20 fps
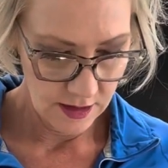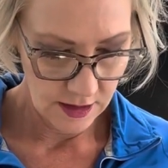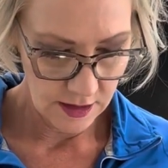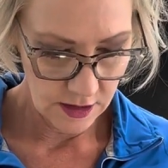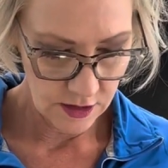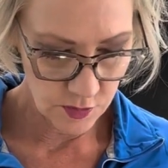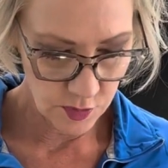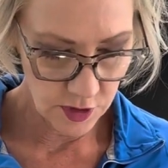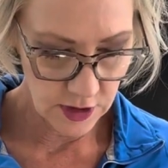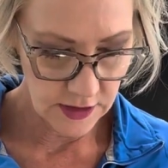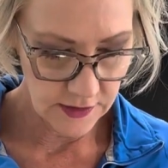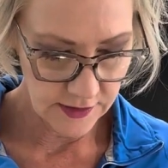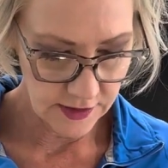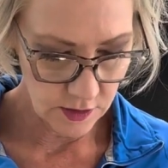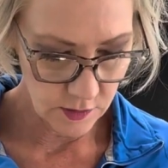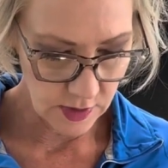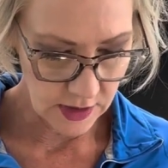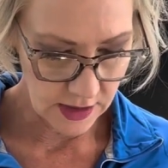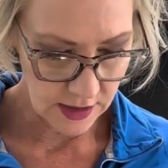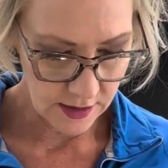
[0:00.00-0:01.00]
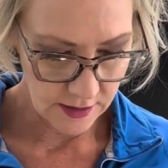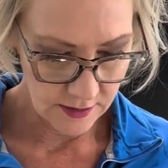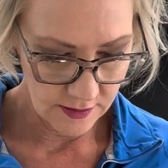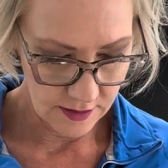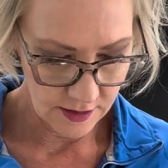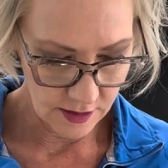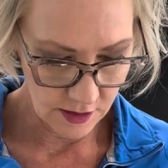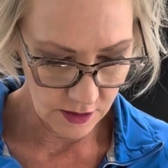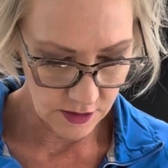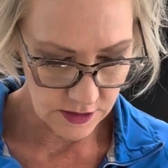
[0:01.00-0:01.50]
is pretty liquidy.
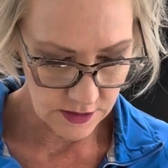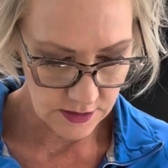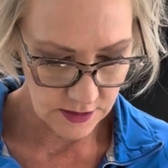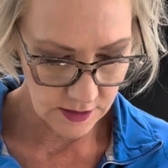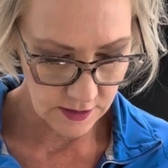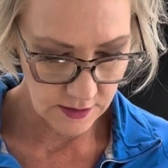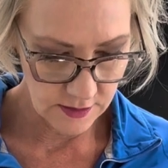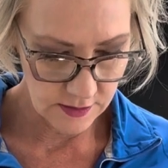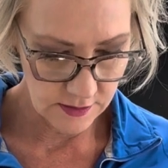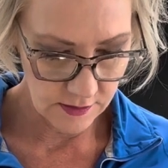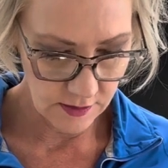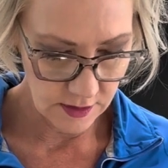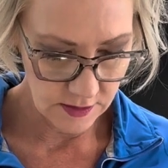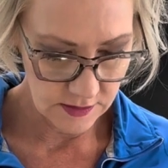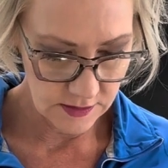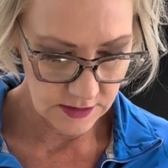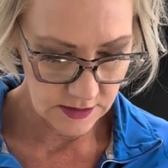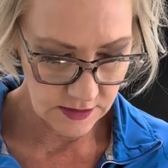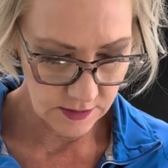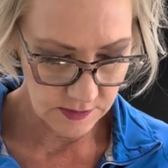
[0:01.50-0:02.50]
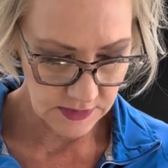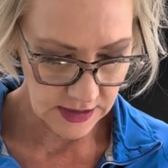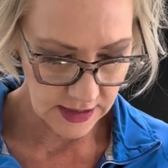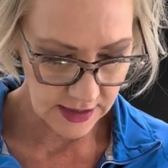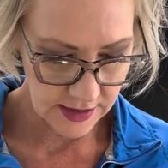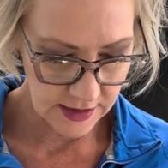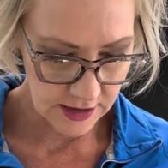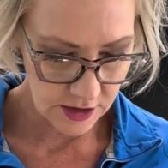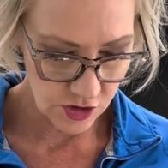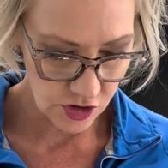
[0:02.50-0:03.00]
There are still some
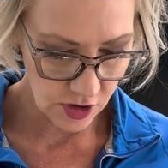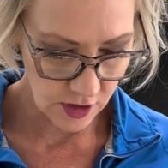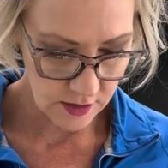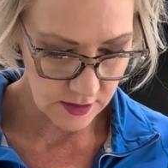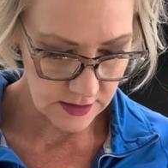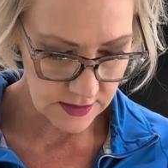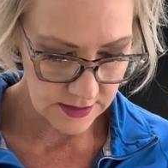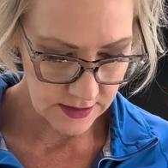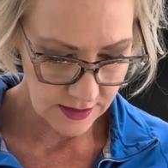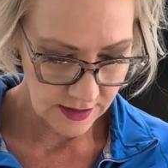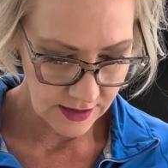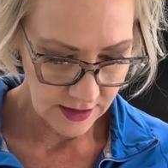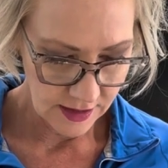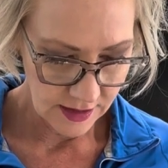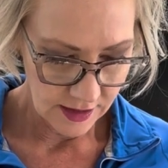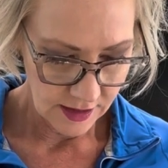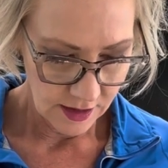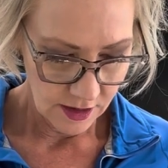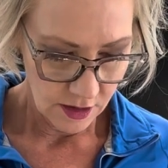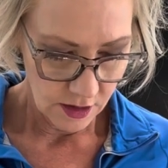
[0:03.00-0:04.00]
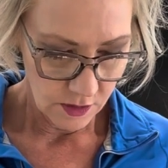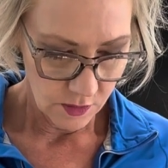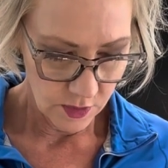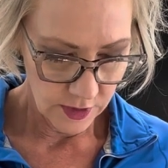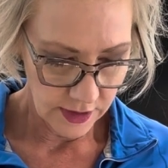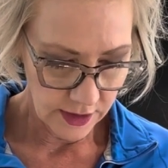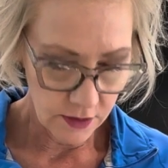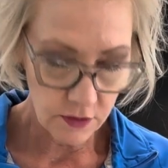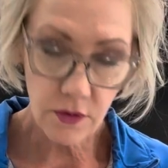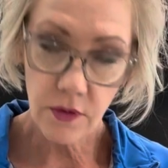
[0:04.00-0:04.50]
tiny chunks. We're
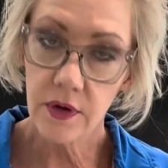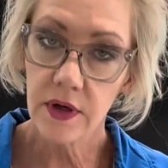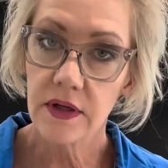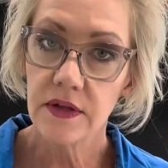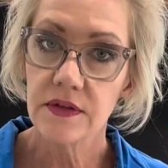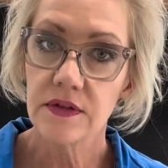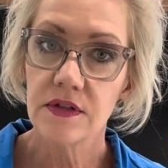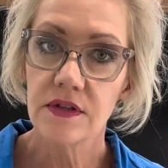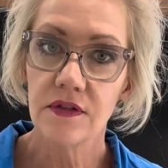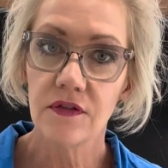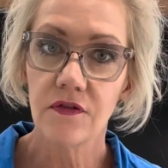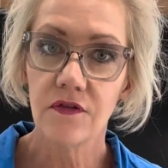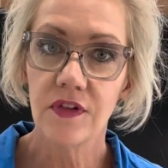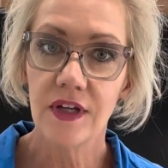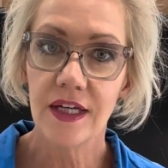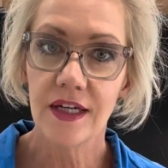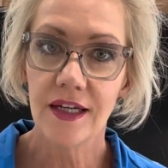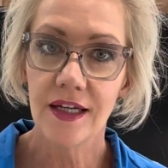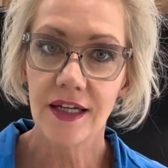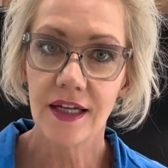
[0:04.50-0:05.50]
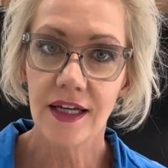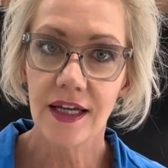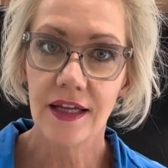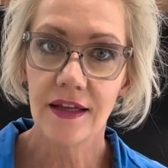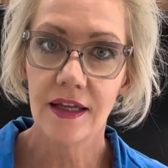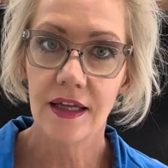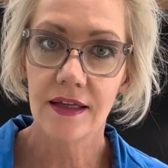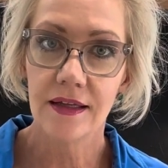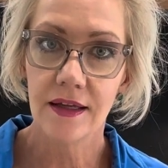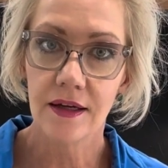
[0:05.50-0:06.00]
now going to feed it and
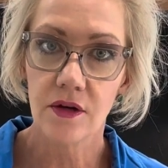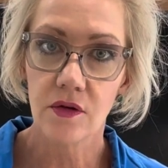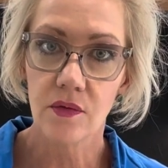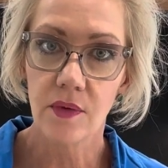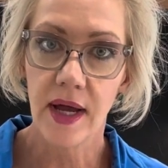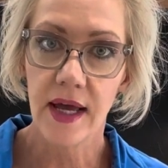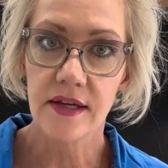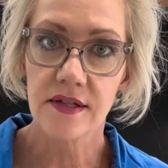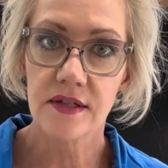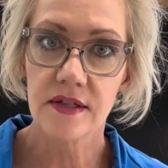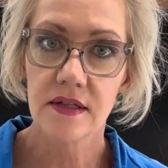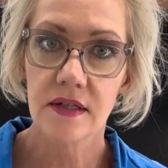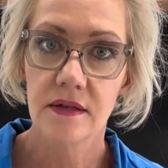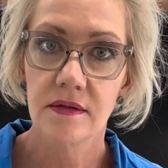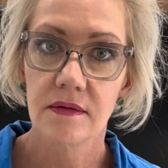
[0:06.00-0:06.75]
then let it rest